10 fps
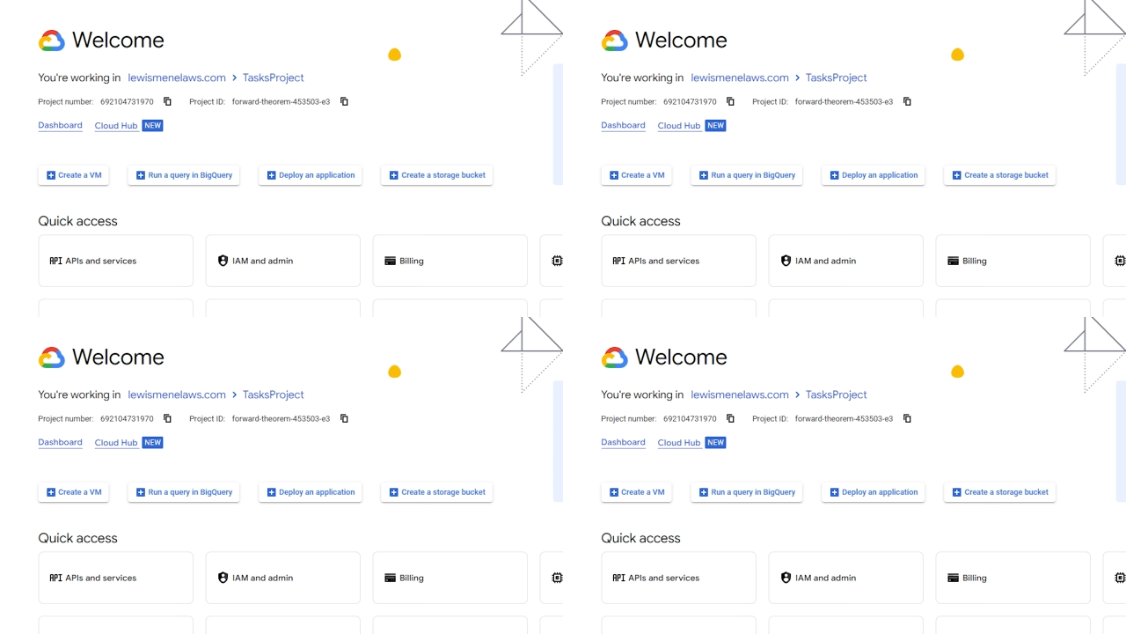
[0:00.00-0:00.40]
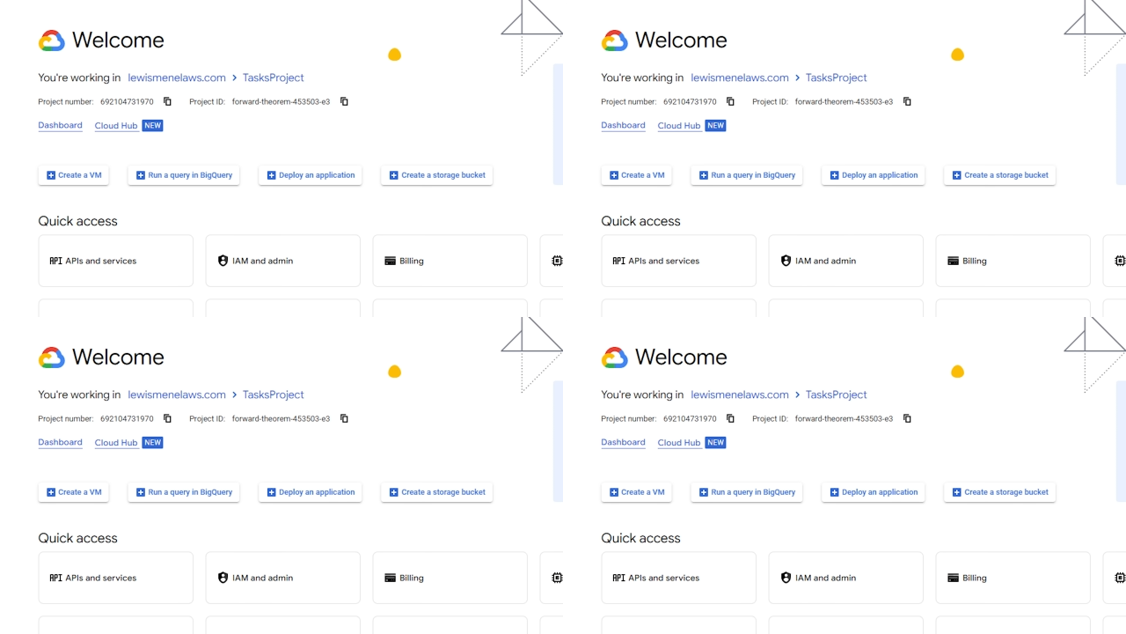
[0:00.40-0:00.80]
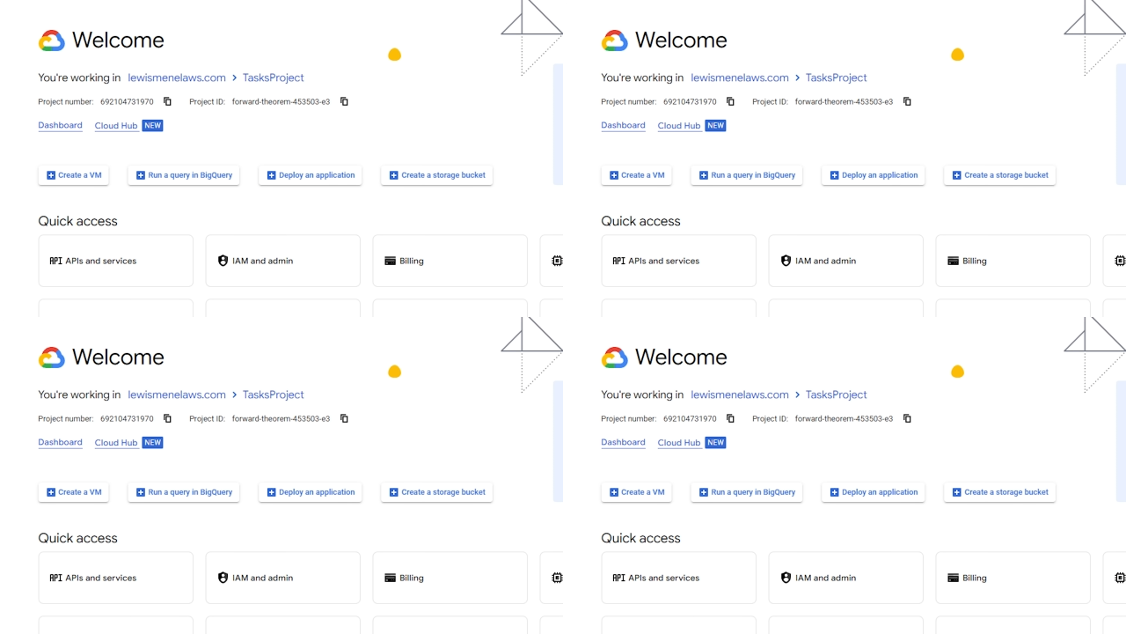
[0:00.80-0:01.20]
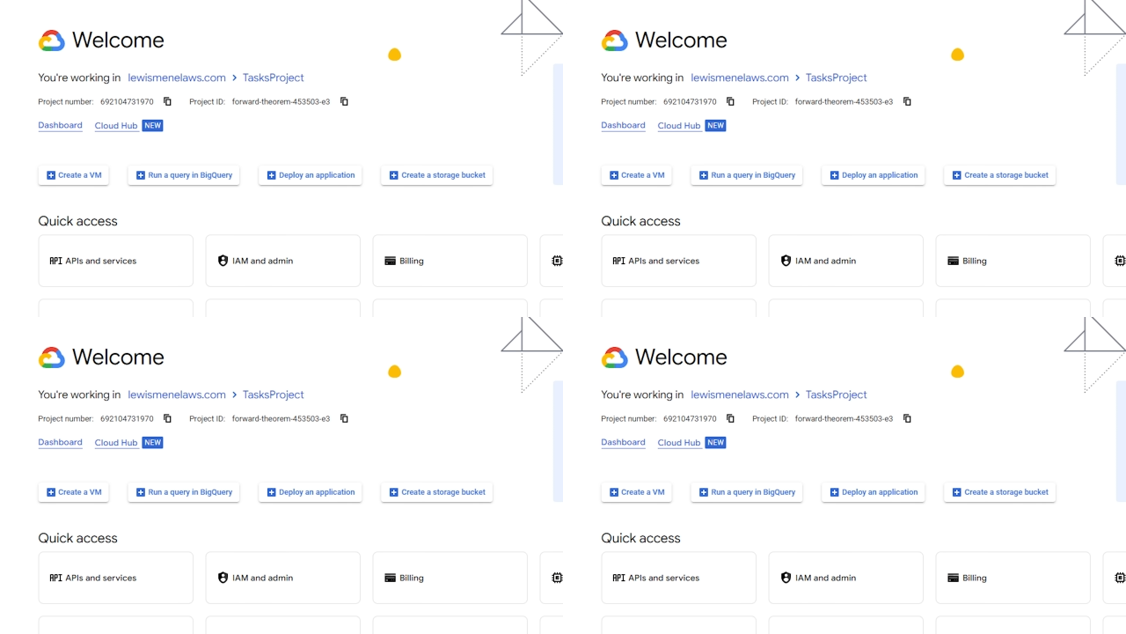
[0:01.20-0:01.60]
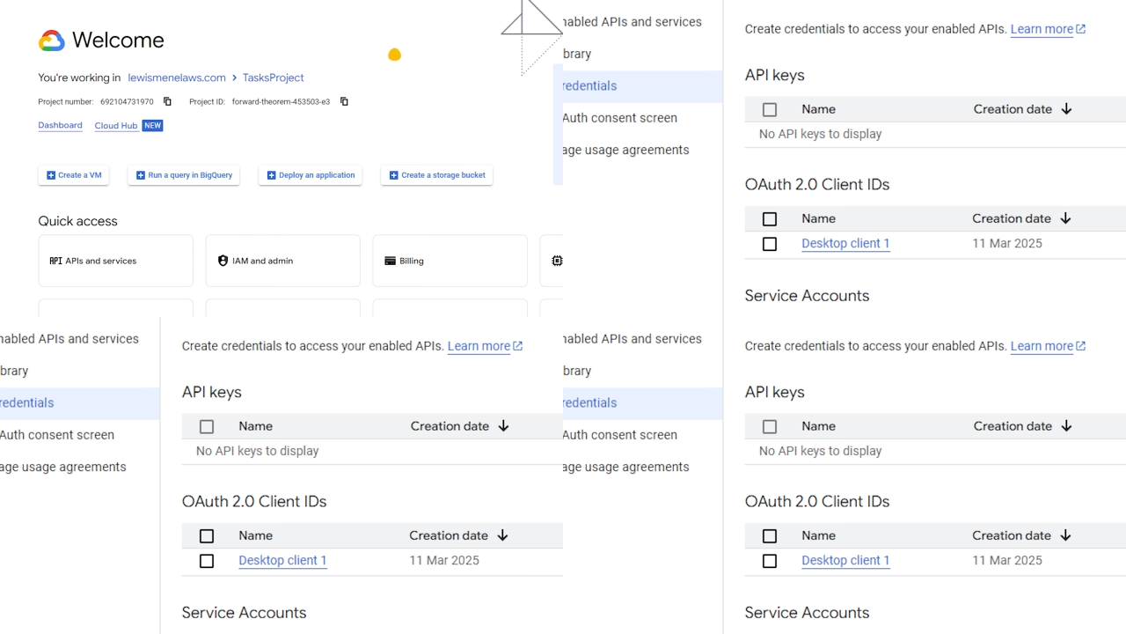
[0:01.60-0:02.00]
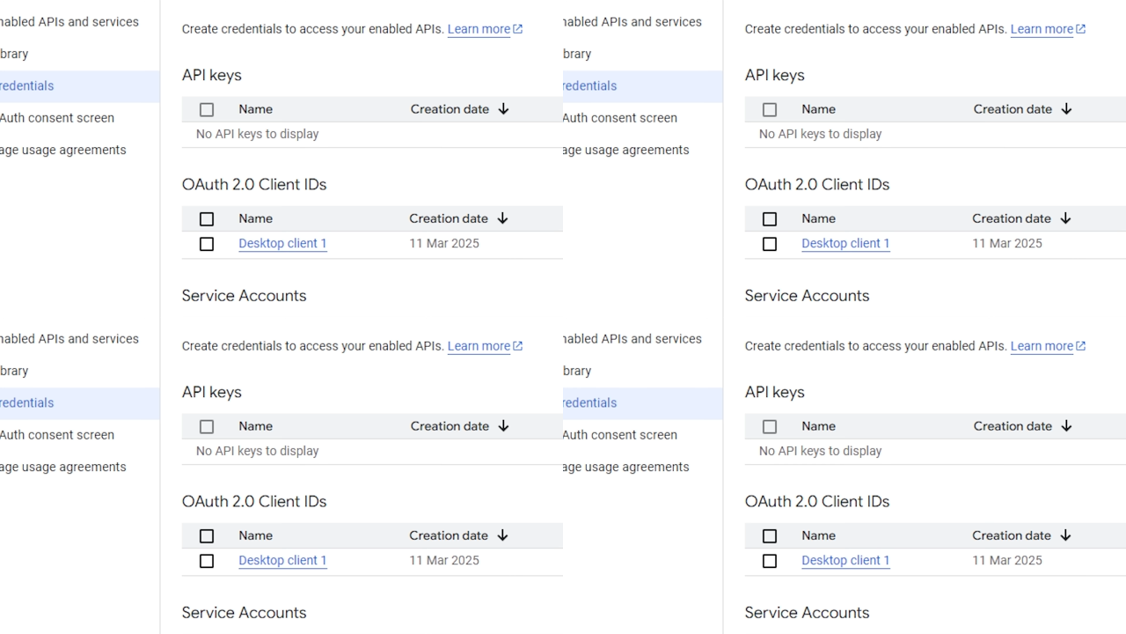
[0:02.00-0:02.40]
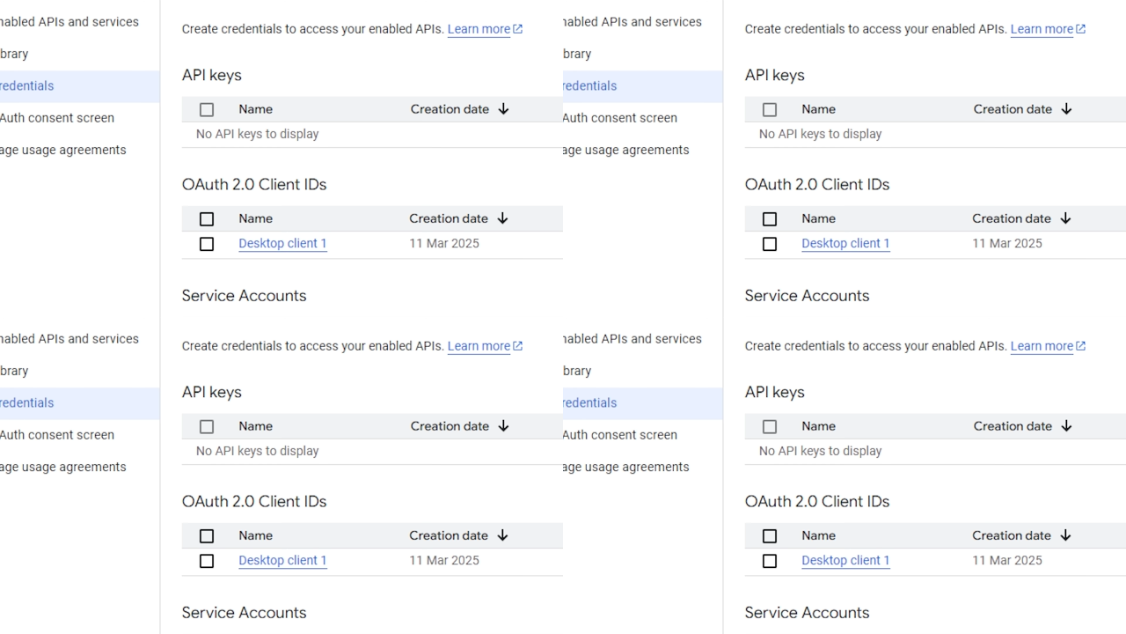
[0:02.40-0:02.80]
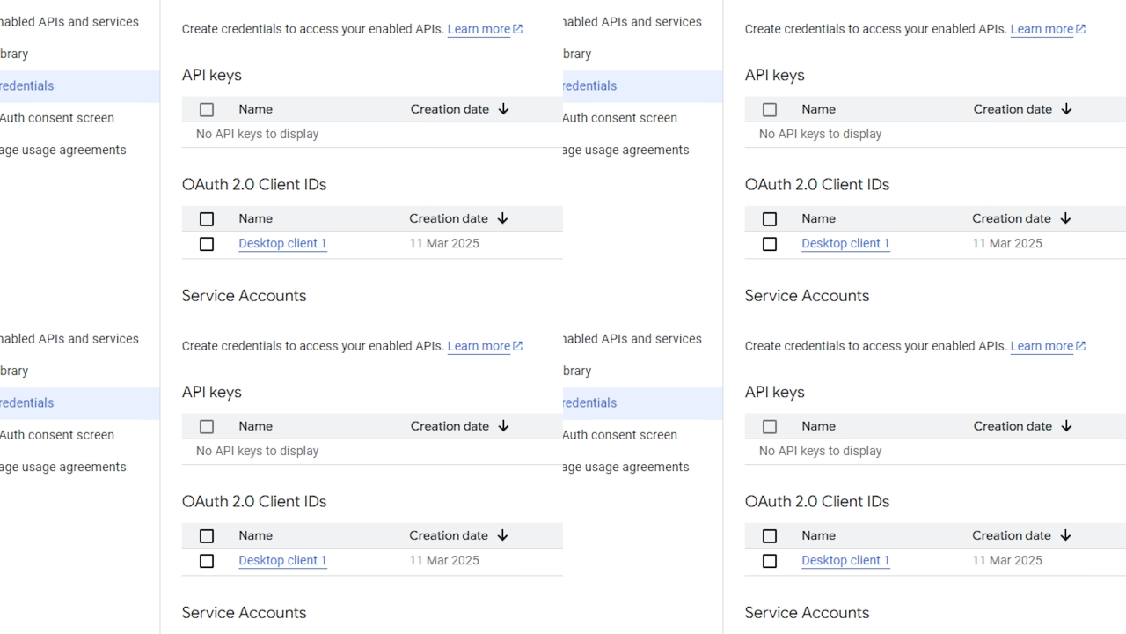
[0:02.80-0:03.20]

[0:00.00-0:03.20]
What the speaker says: No face is visible, so there are no lips to read.